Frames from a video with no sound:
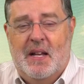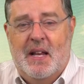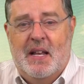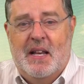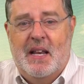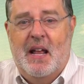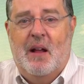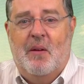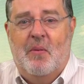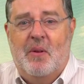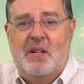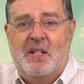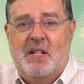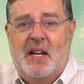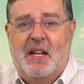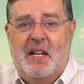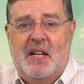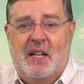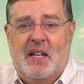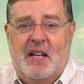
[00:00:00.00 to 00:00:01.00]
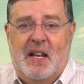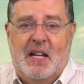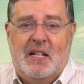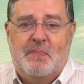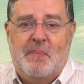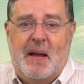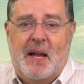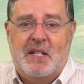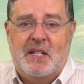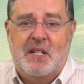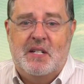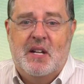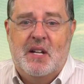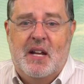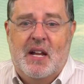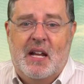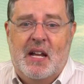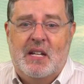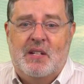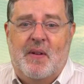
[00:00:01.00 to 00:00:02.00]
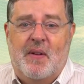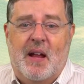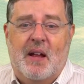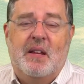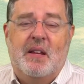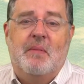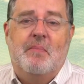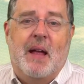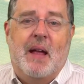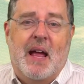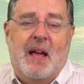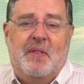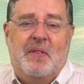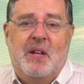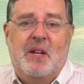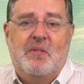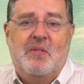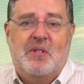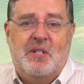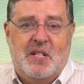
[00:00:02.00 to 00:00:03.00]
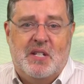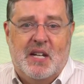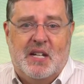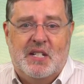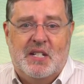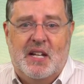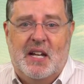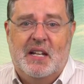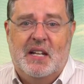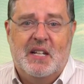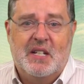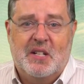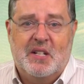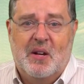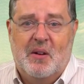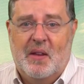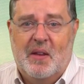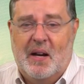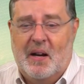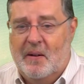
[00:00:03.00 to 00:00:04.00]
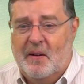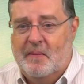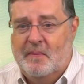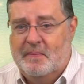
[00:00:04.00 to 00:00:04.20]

Now I want to take you to the next passage. It's found in Matthew 16. Let's go there.